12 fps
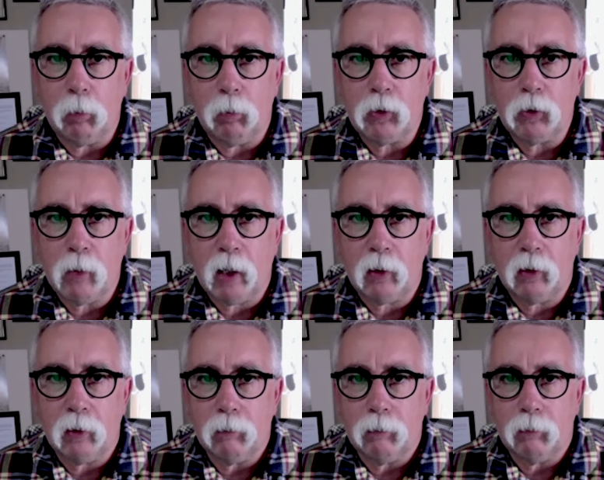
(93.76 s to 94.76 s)

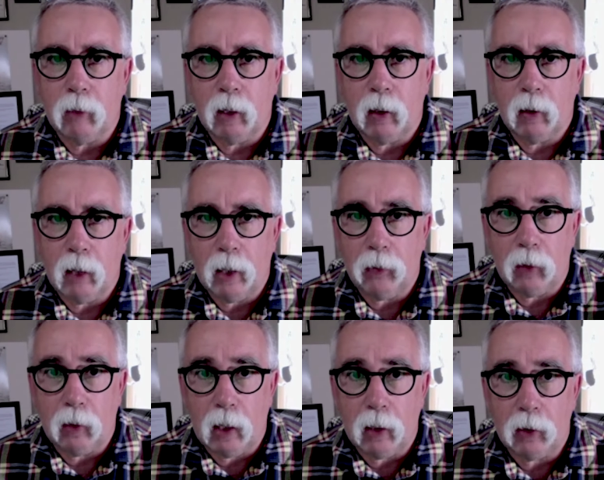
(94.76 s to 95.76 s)
perspective and
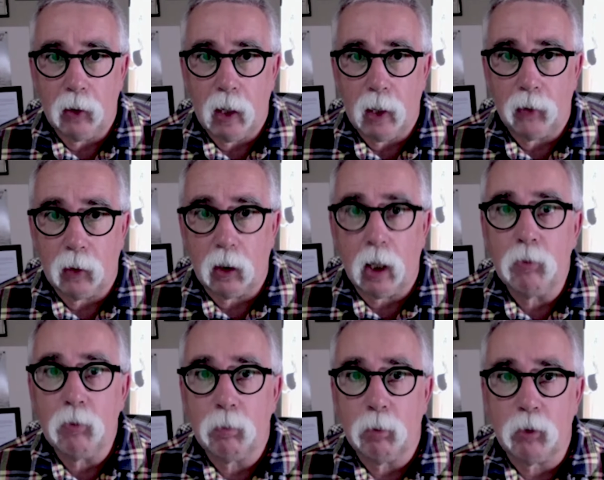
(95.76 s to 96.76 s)
the club's
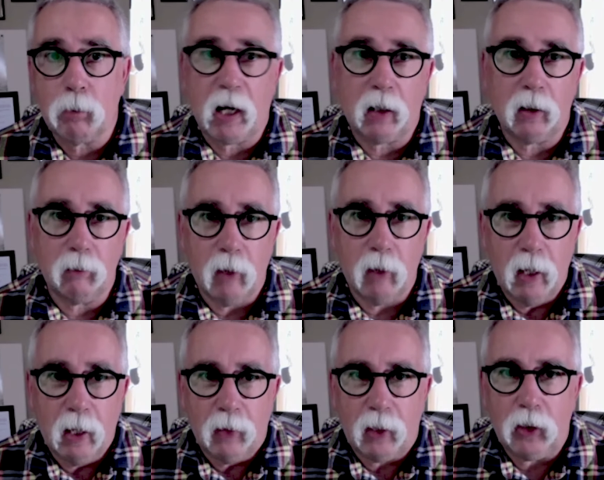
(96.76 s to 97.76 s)
perspective
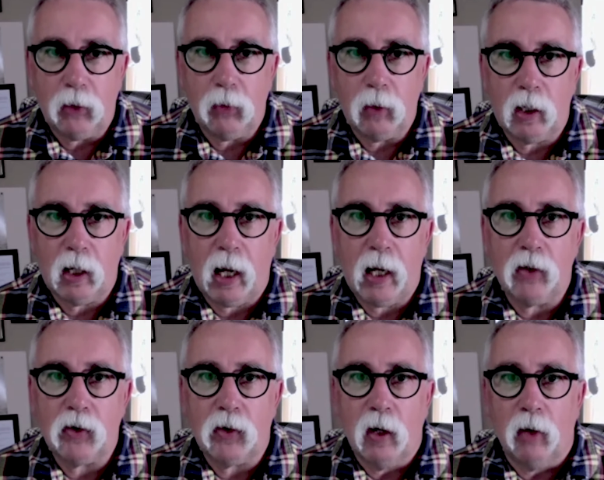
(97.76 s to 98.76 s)
that you
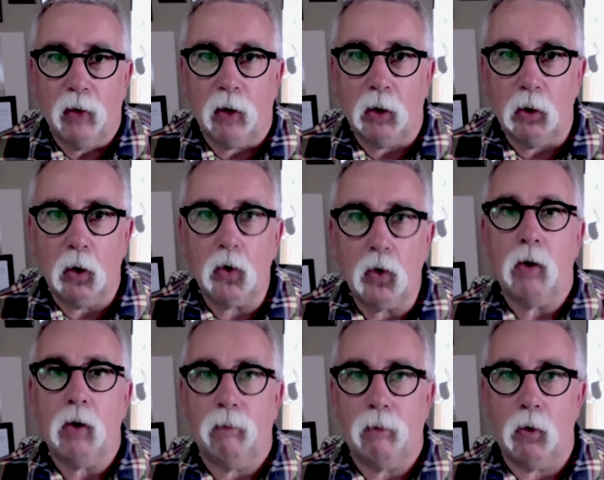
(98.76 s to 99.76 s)
engage the local
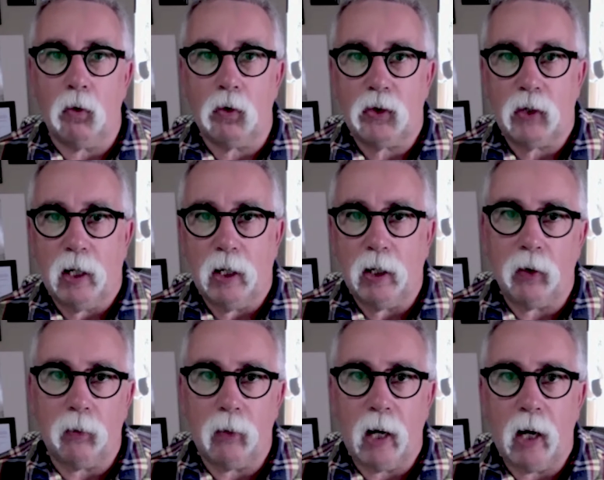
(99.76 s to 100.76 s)
folks in and
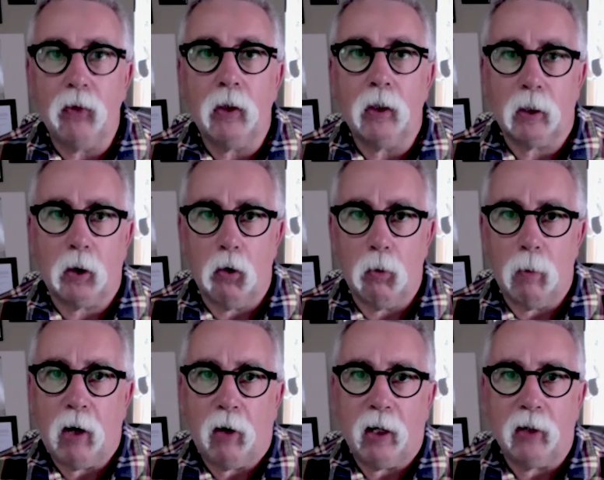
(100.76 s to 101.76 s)
around the Lacombe
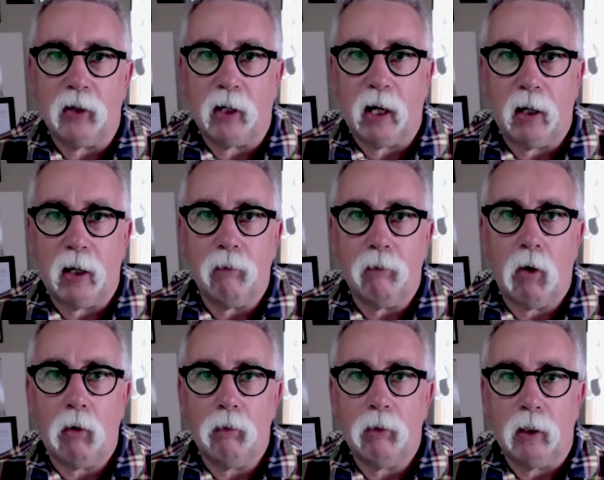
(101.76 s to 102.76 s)
area to get
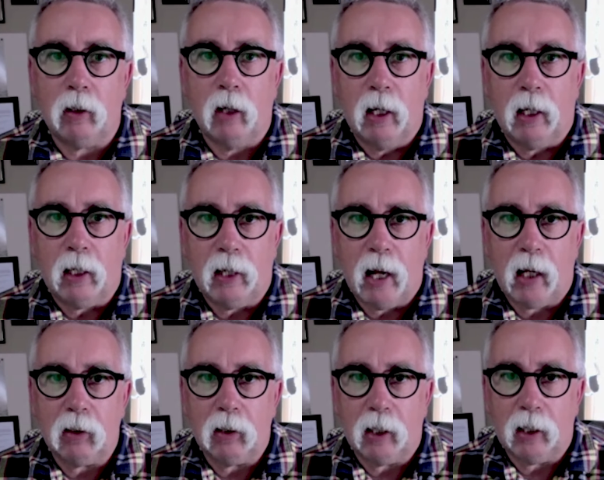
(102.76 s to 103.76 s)
involved in
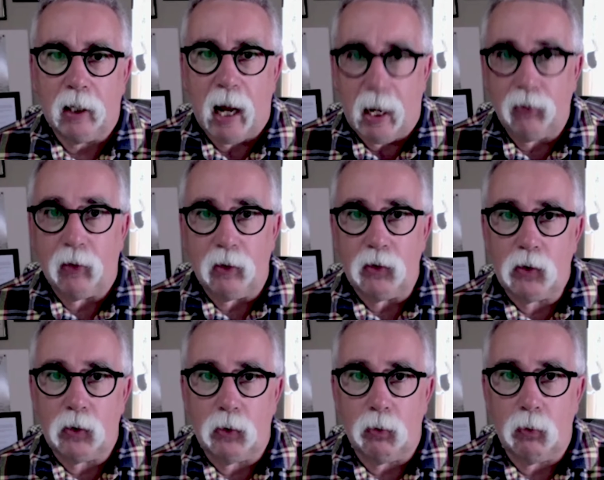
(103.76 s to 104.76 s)
angling at these
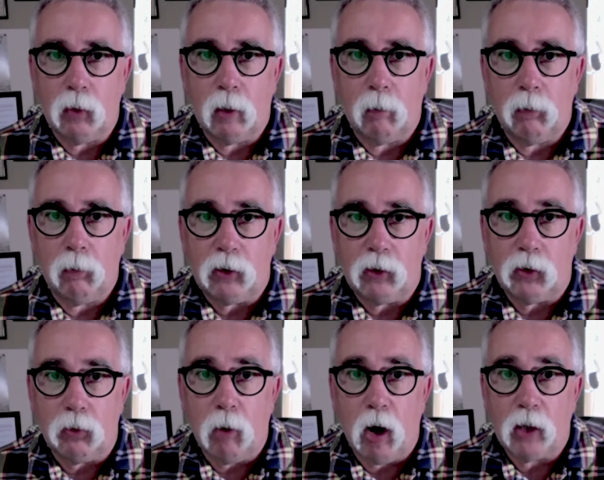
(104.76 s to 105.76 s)
two
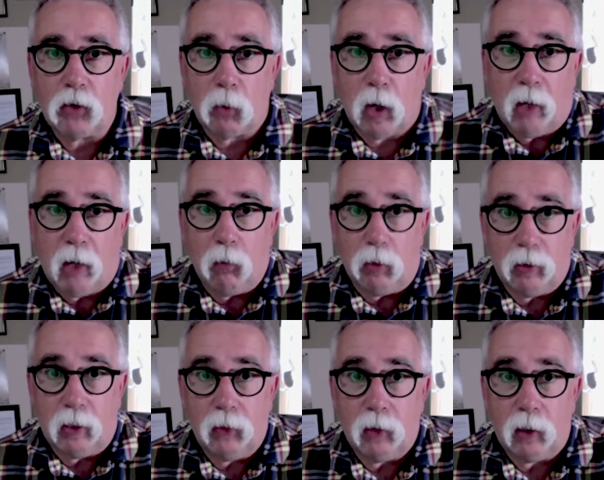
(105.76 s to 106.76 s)
ponds right
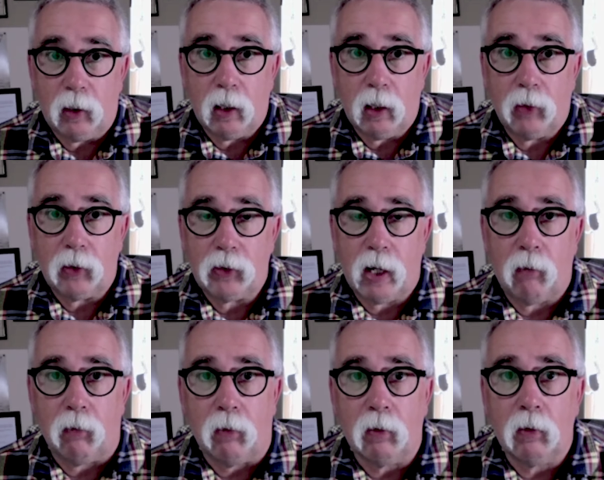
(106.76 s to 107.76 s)
within the town?